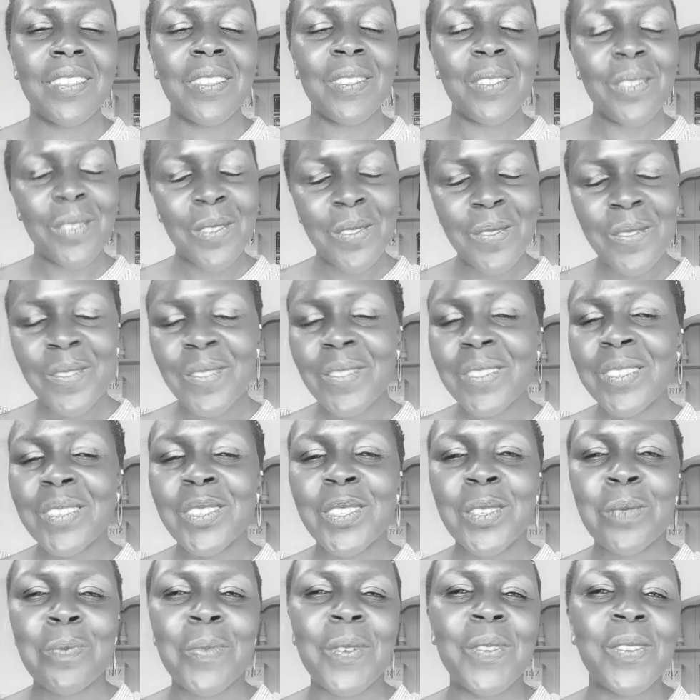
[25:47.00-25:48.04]
through the
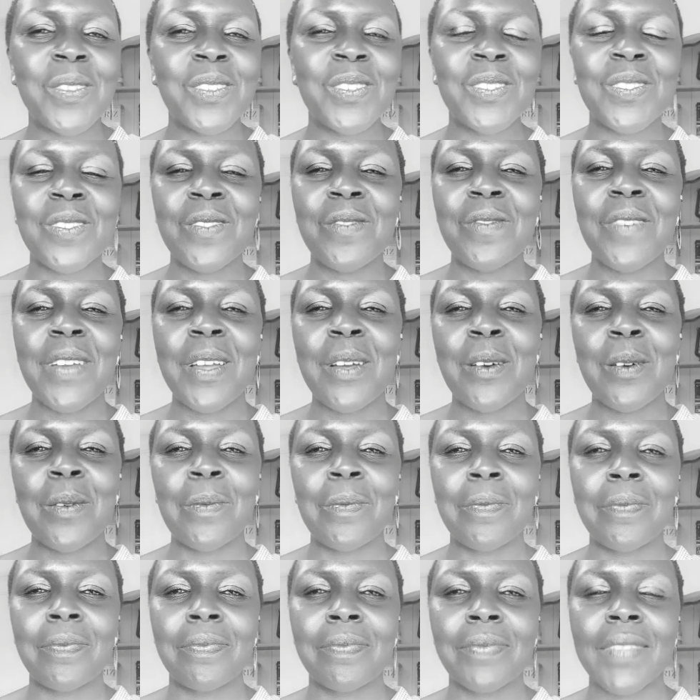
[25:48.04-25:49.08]
spiritual realm.
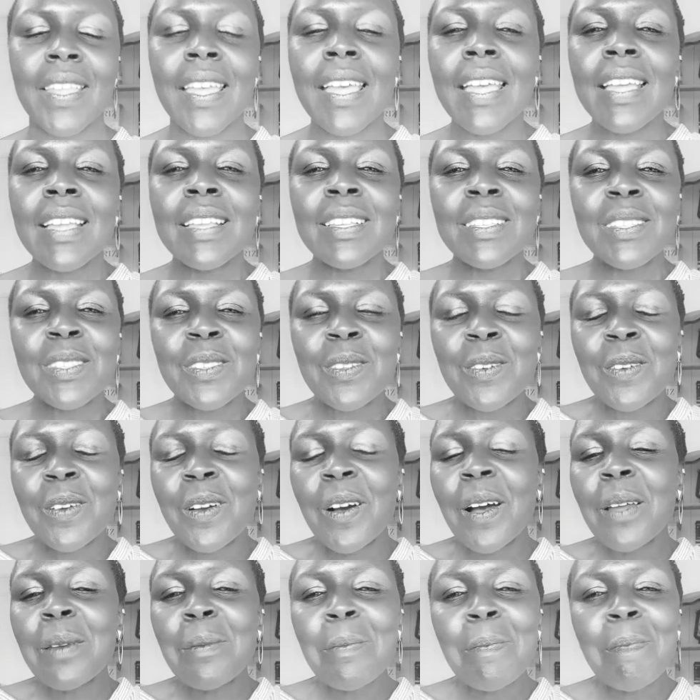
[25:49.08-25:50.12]
So
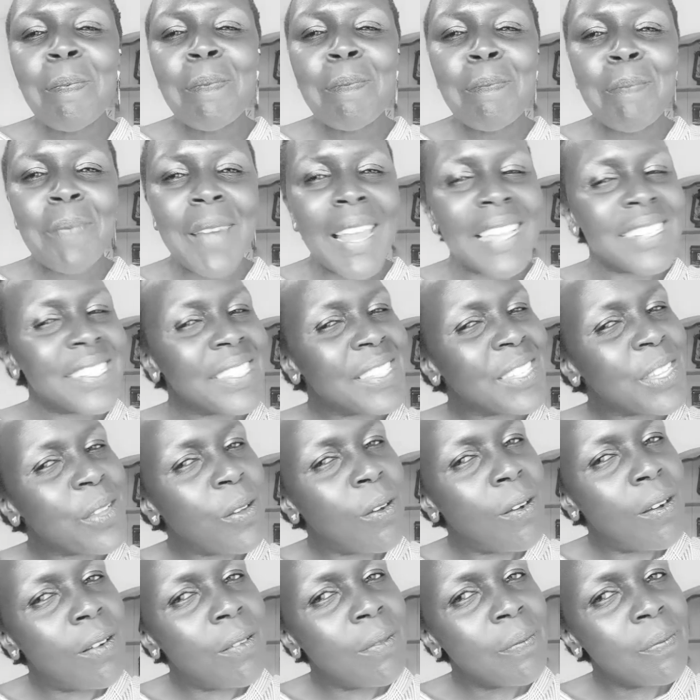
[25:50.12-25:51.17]
God bless you
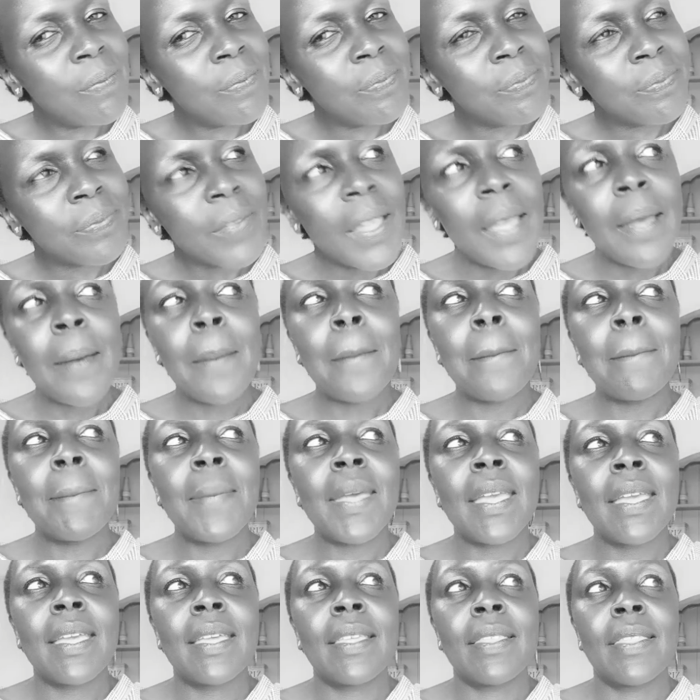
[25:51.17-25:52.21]
all.
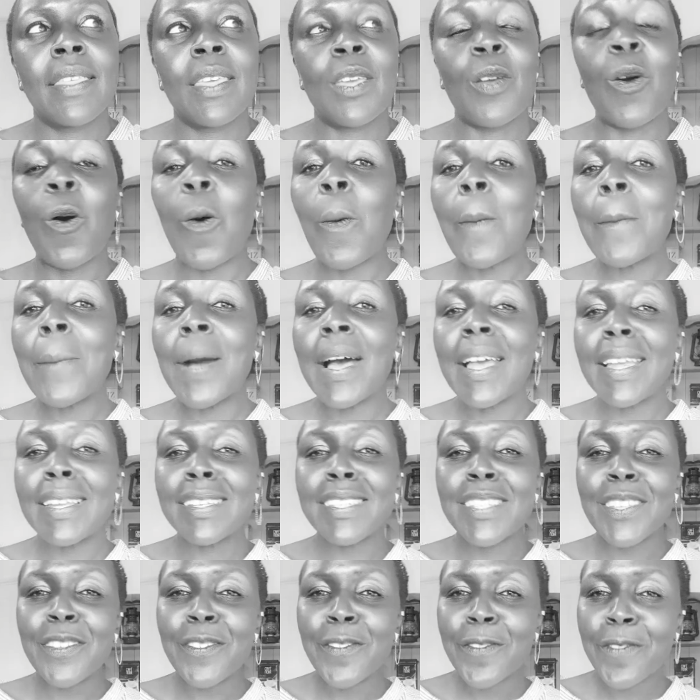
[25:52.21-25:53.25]
May the
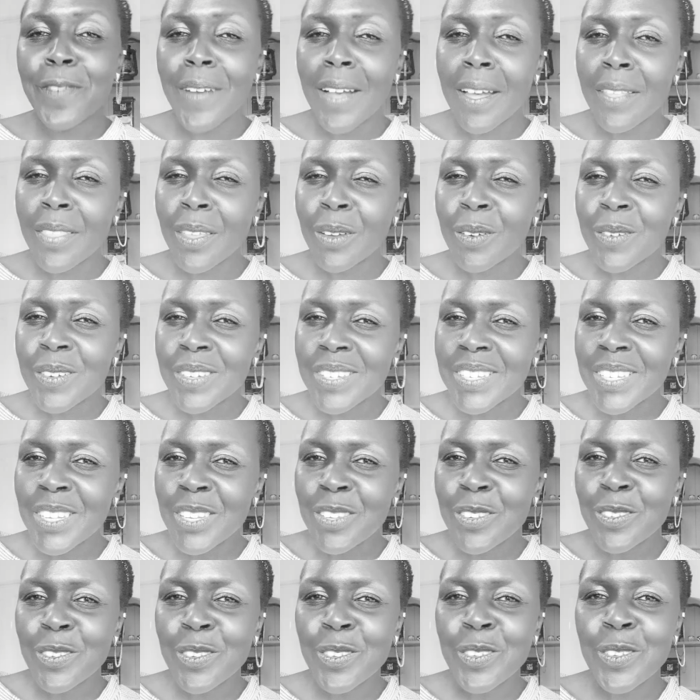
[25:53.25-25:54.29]
Almighty Father
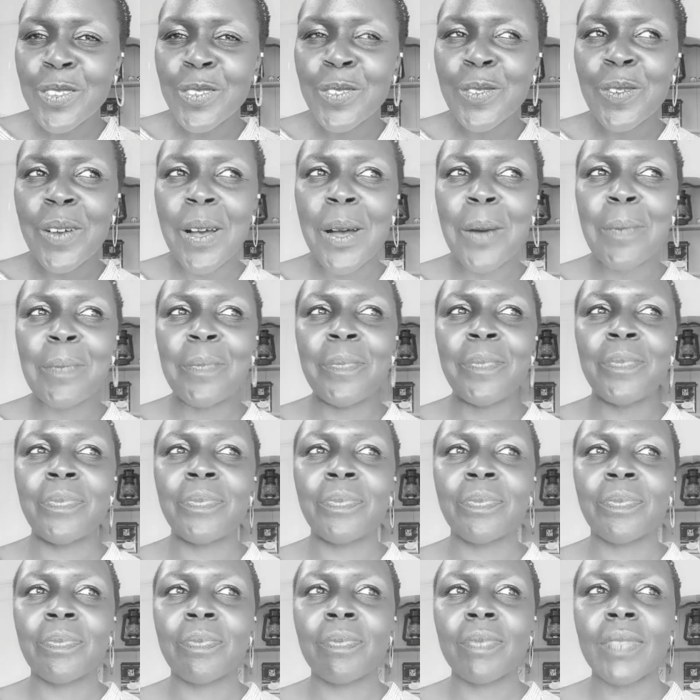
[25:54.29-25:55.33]
continue to
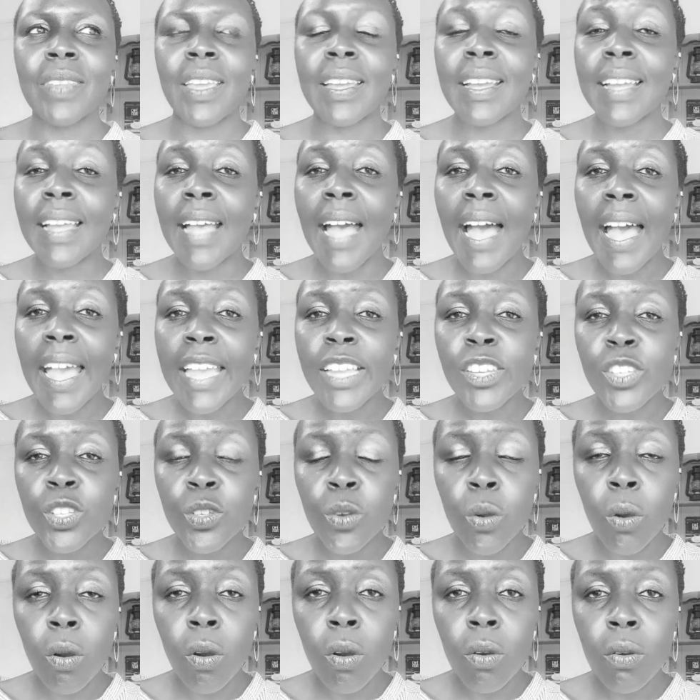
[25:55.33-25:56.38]
guide you
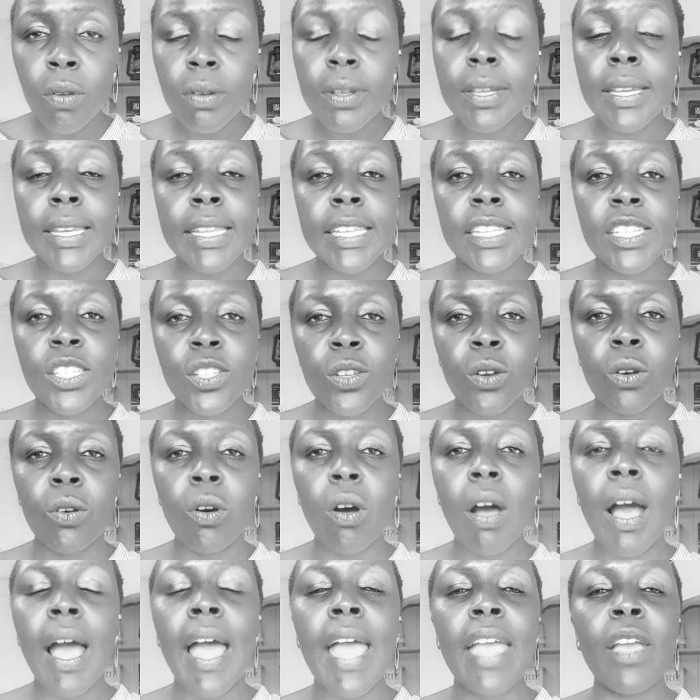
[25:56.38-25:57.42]
all, lead you all.
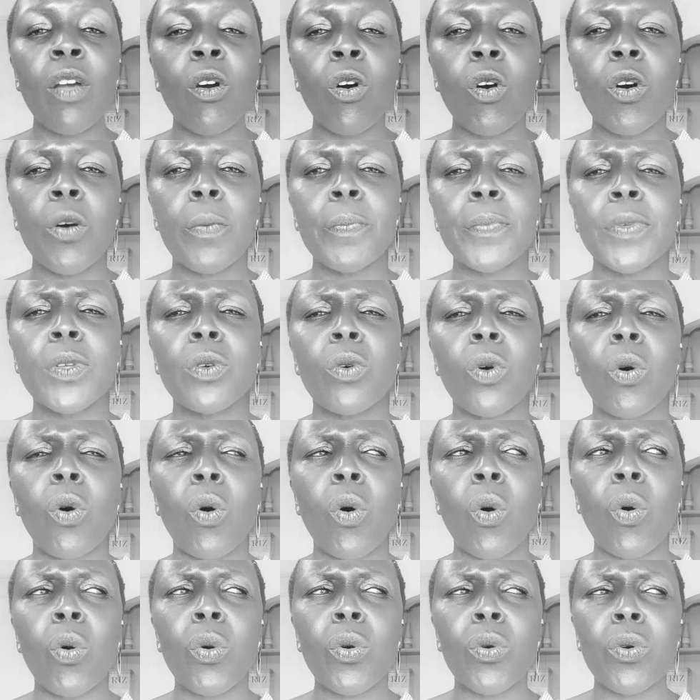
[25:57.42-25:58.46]
I hope you
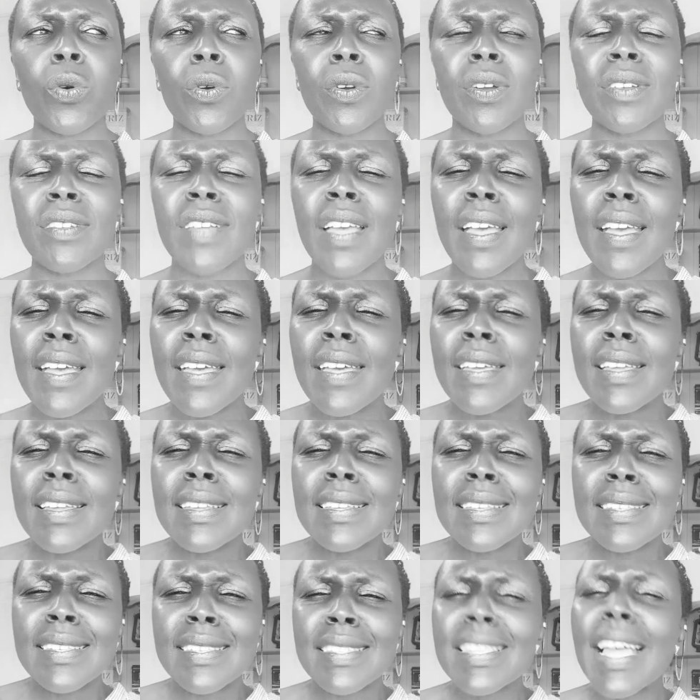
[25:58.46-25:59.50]
all
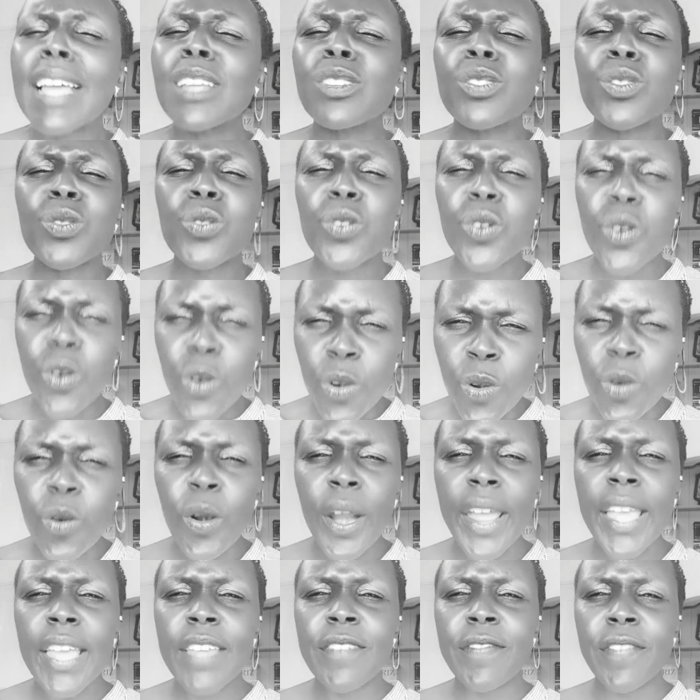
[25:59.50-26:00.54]
start to
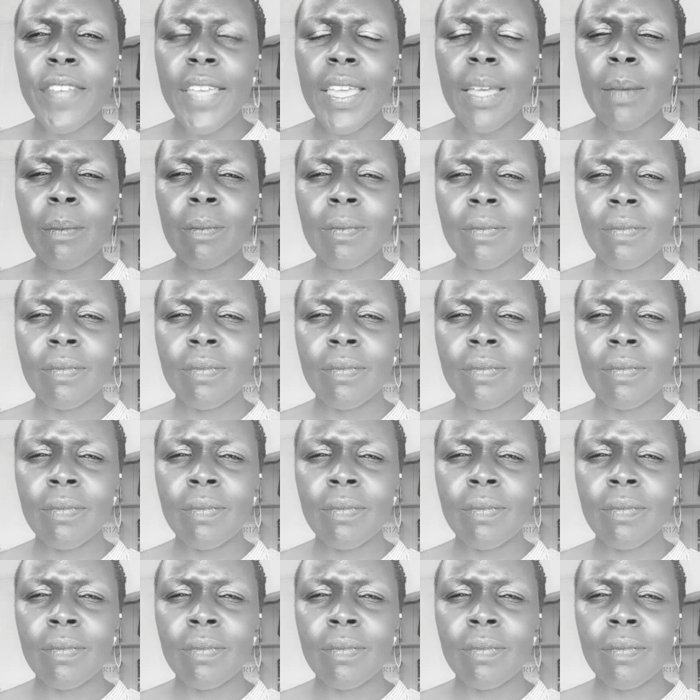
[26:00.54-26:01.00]
crave Him,